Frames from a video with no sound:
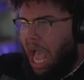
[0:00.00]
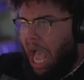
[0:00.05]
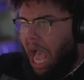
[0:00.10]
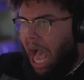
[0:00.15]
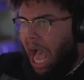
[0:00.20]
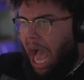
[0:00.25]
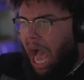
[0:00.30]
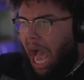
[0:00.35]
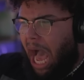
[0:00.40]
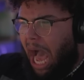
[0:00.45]

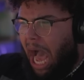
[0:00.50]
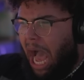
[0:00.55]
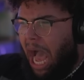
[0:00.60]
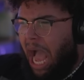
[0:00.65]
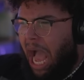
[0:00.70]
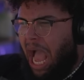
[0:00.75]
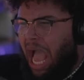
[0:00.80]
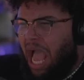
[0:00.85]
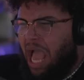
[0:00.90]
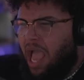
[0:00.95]
Oh,
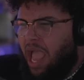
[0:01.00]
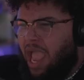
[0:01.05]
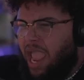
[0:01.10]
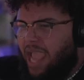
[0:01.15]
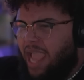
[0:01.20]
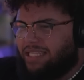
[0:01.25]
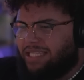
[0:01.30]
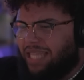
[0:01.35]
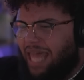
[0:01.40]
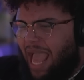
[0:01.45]

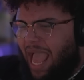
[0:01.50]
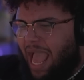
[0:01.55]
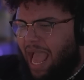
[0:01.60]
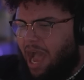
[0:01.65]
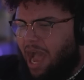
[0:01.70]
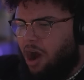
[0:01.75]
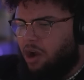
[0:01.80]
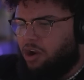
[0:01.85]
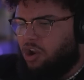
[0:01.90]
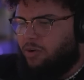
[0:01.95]
it's
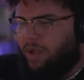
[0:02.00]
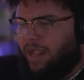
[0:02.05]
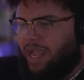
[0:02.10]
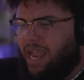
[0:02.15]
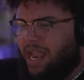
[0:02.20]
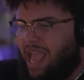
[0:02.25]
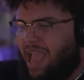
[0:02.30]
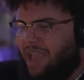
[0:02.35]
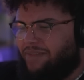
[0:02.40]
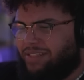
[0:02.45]
loud. Oh my God,
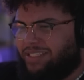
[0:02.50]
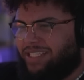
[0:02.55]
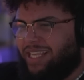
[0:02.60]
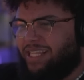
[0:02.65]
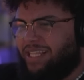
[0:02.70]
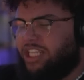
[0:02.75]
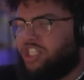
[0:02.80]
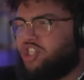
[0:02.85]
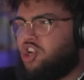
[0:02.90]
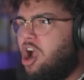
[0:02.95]
I haven't seen
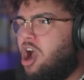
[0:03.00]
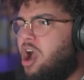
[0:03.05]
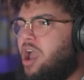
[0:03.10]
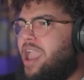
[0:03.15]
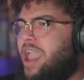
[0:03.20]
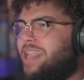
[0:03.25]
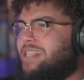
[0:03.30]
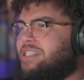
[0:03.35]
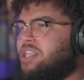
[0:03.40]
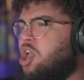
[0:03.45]
these
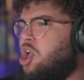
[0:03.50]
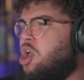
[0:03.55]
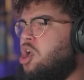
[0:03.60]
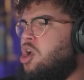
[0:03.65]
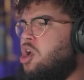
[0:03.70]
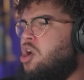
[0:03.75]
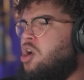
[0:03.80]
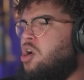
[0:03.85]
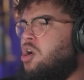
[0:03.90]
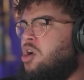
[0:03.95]
drawings.
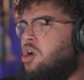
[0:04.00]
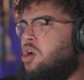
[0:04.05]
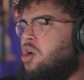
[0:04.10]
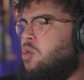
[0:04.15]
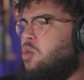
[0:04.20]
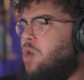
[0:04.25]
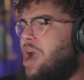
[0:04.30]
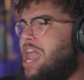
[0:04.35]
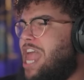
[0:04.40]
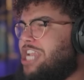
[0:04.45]

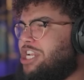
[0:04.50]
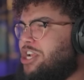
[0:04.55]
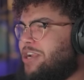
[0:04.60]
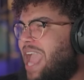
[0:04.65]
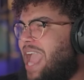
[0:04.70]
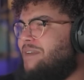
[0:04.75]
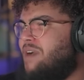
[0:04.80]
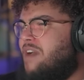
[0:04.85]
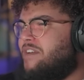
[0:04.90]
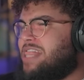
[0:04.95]
What did you
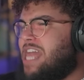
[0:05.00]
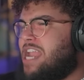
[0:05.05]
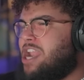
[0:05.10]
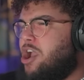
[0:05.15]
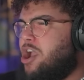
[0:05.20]
give me with the new